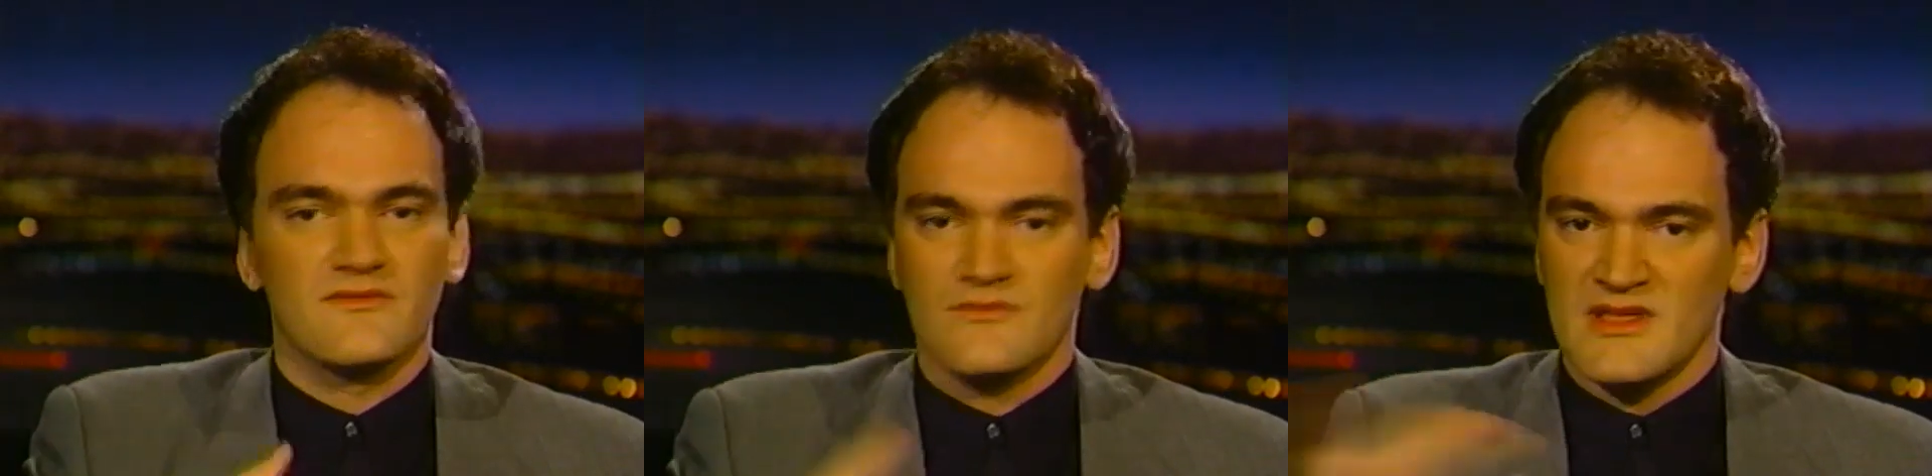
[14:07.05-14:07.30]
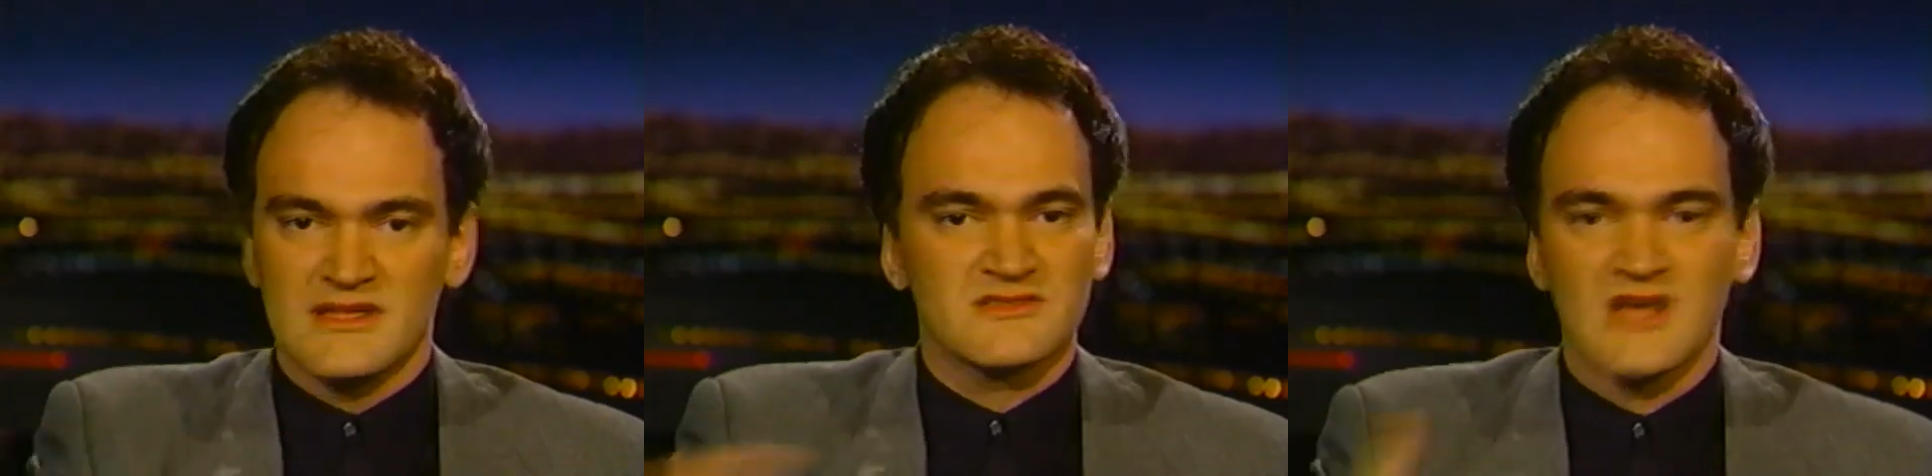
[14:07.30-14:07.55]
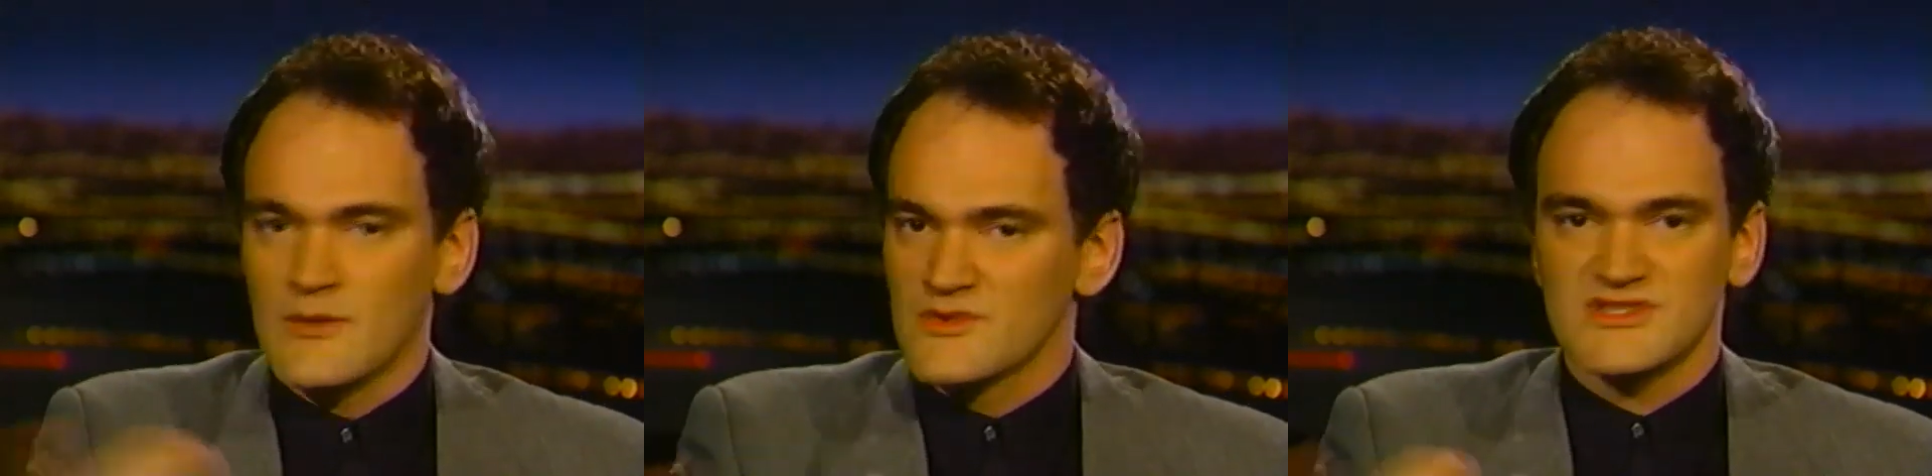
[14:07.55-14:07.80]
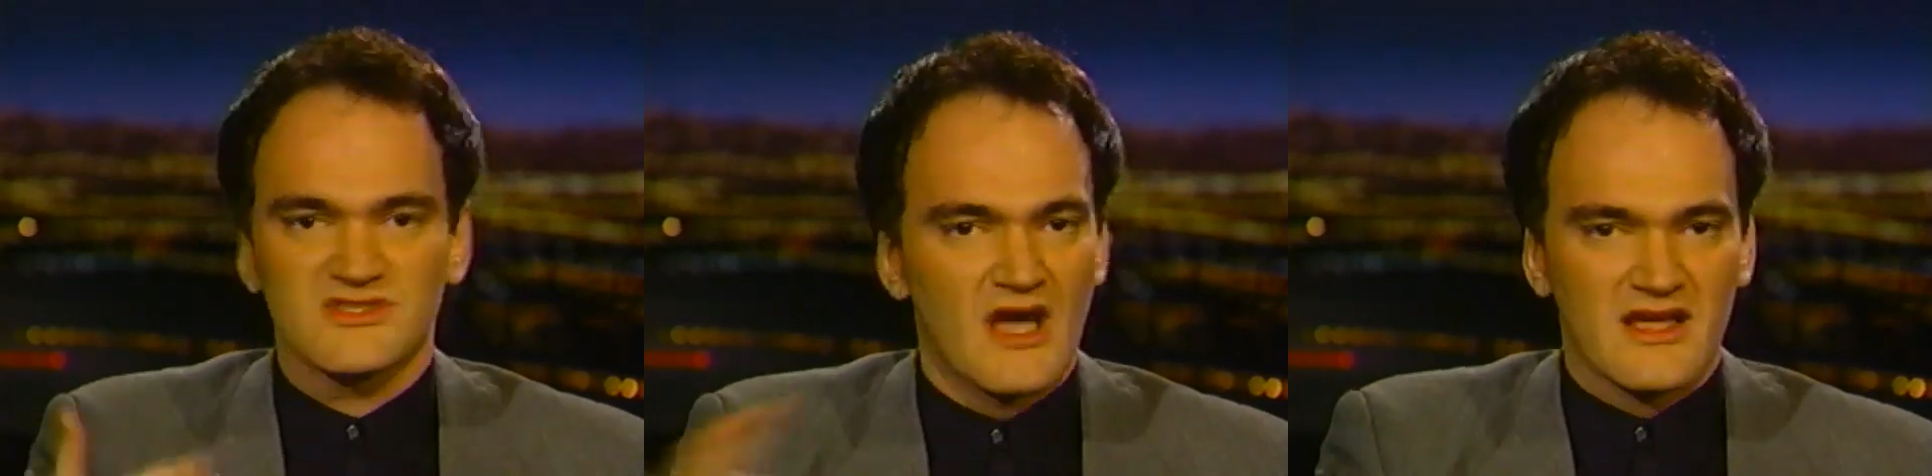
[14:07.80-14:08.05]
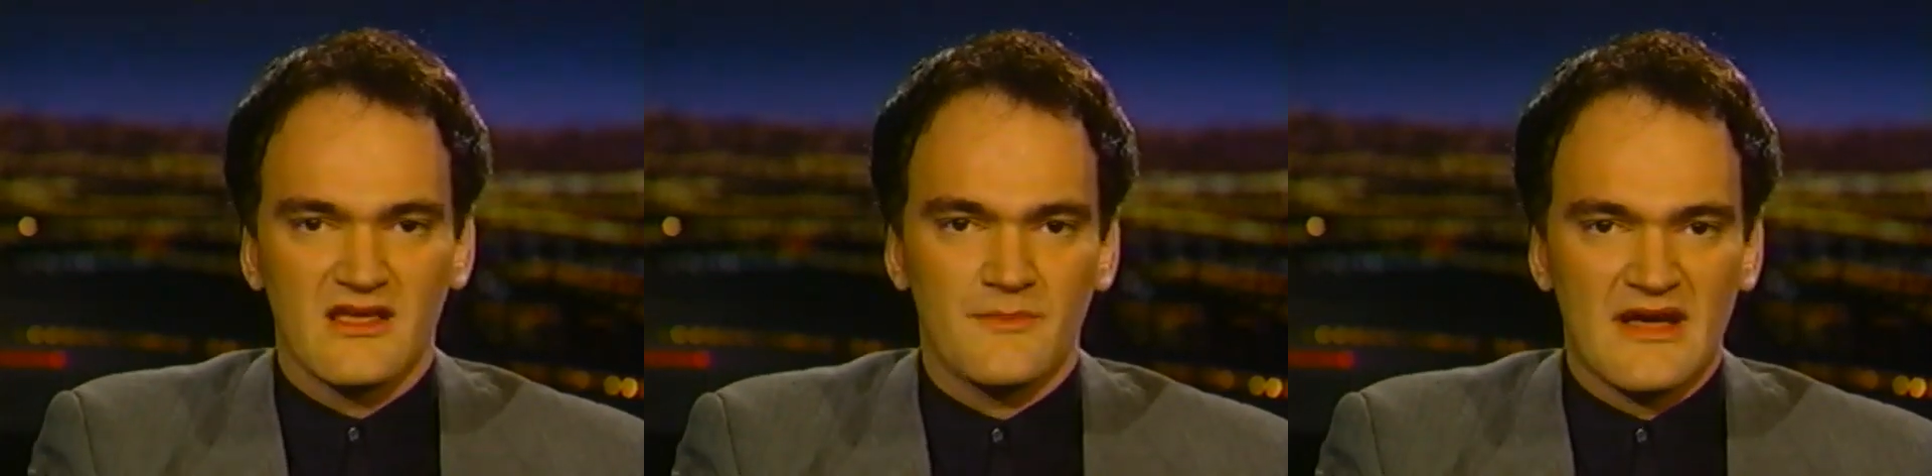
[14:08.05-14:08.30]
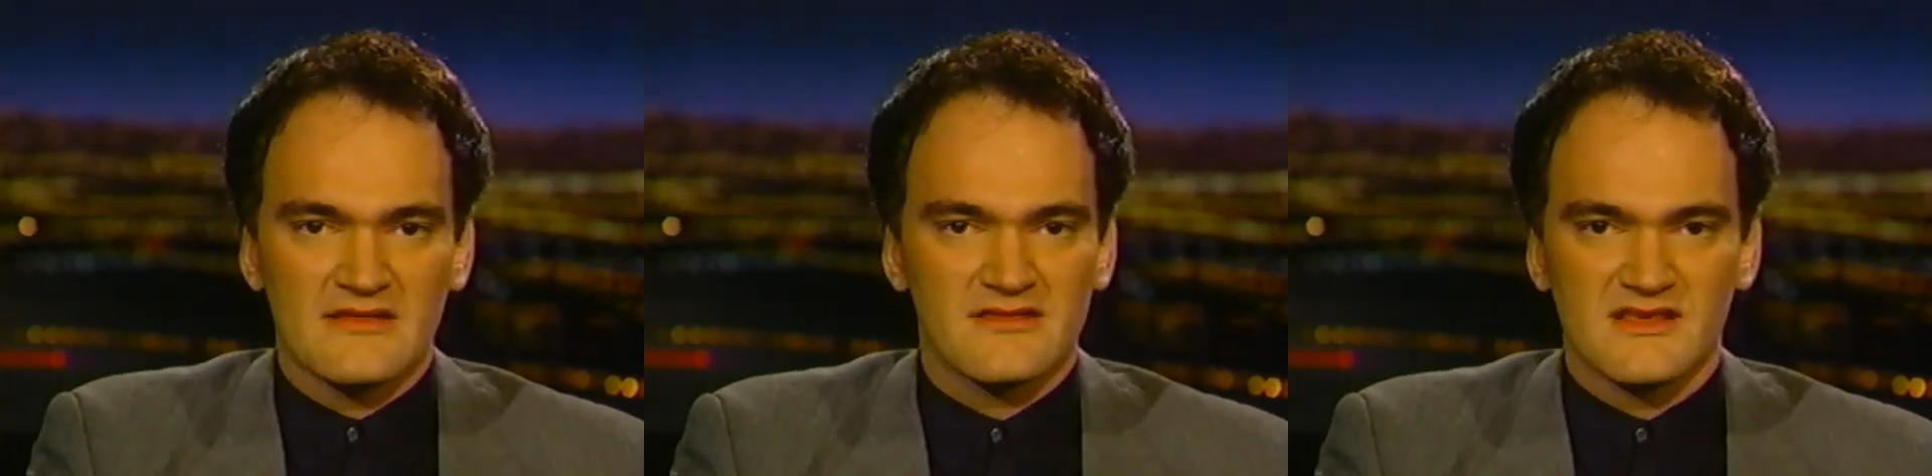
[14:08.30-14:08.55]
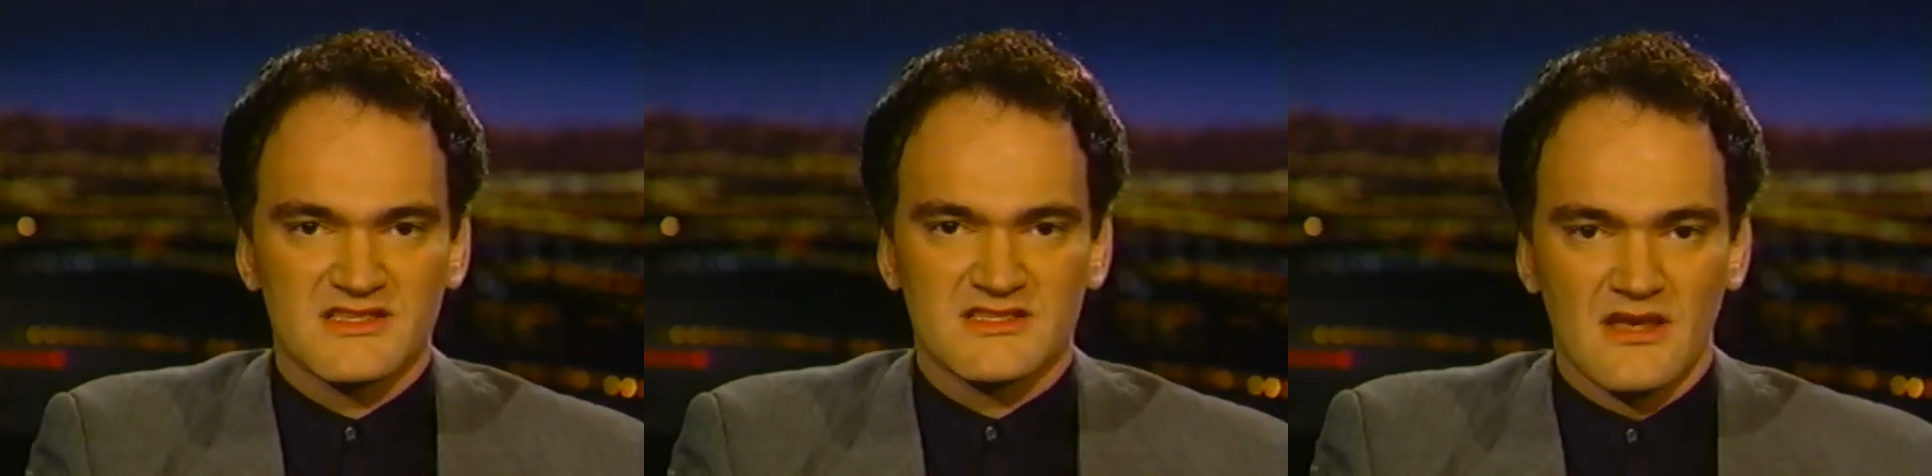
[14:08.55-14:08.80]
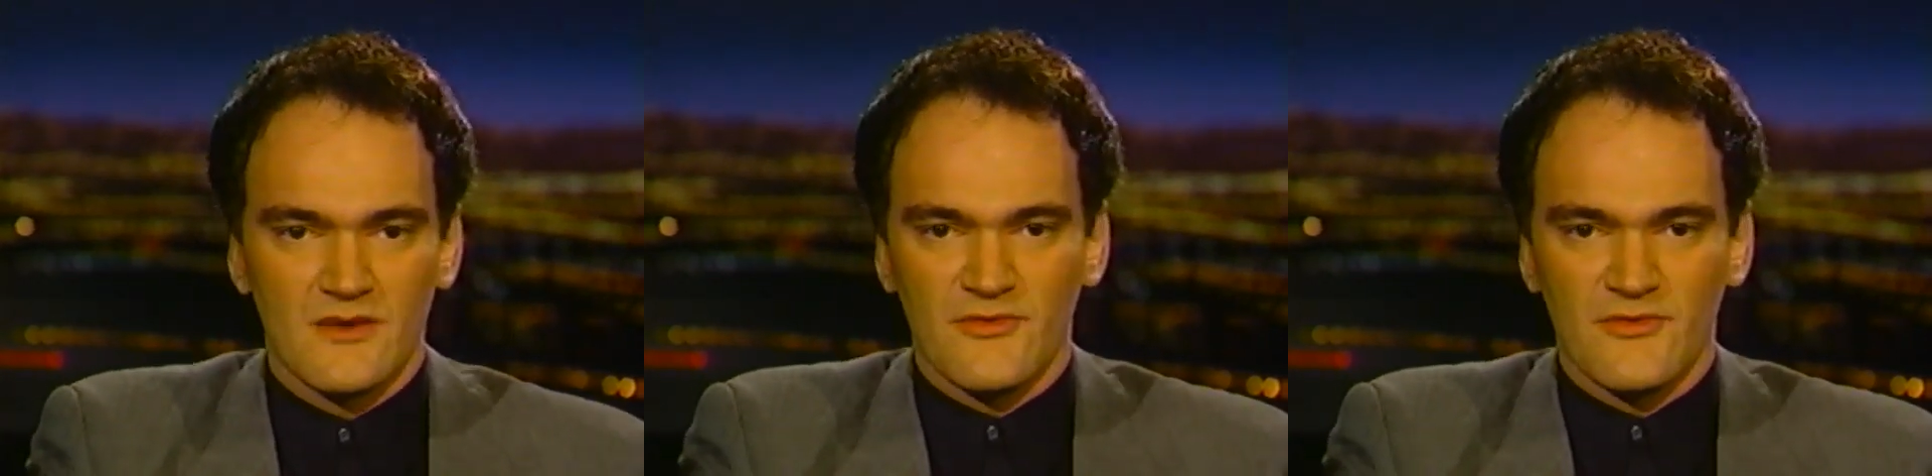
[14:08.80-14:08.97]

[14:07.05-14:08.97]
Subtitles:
me and Tom were just talking about this